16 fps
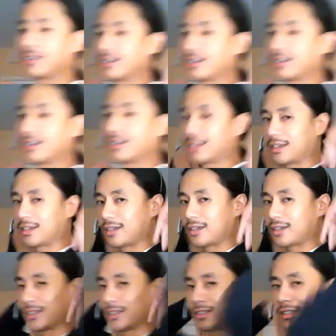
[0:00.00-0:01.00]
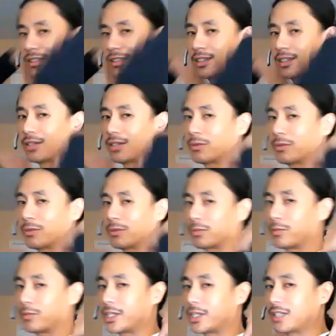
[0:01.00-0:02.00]
All right, so we're
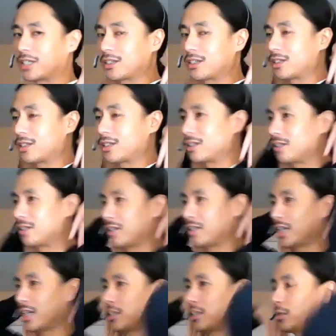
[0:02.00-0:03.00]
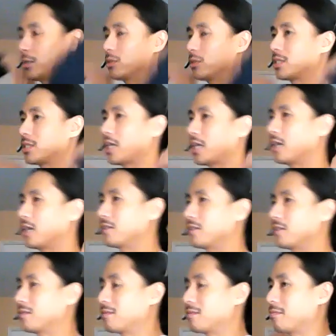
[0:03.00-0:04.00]
bringing our elbows
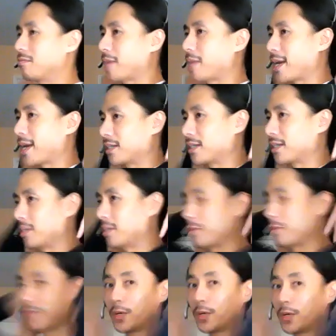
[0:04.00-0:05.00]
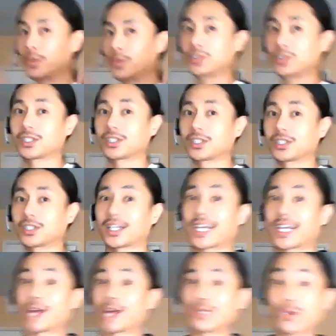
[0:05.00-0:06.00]
down, back, up, and forward, just like how
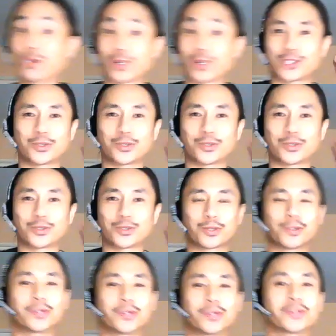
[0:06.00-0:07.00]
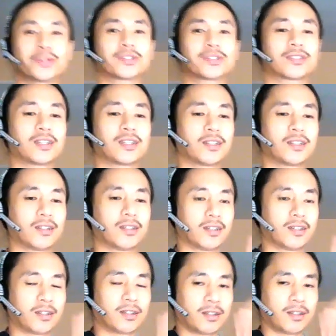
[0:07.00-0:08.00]
we do our shoulder rolls.
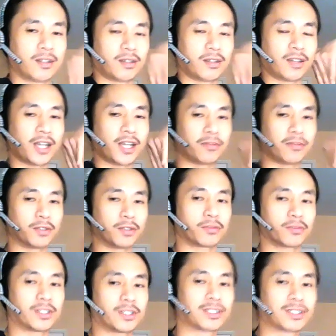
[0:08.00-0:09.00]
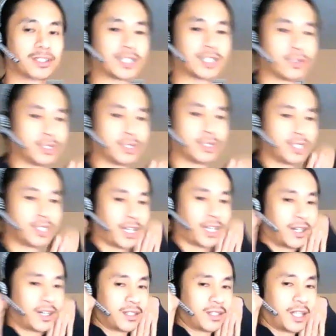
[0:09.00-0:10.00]
And feel free to slow it
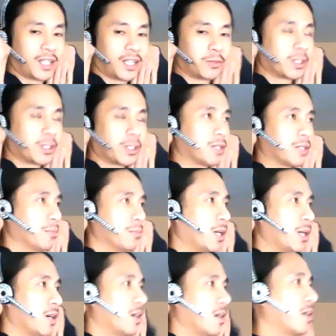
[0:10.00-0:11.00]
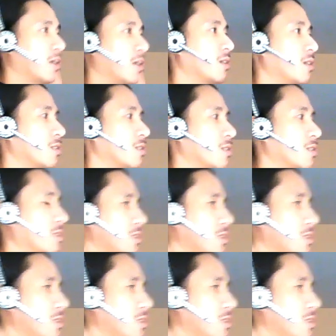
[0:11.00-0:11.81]
down, and we're going to pause to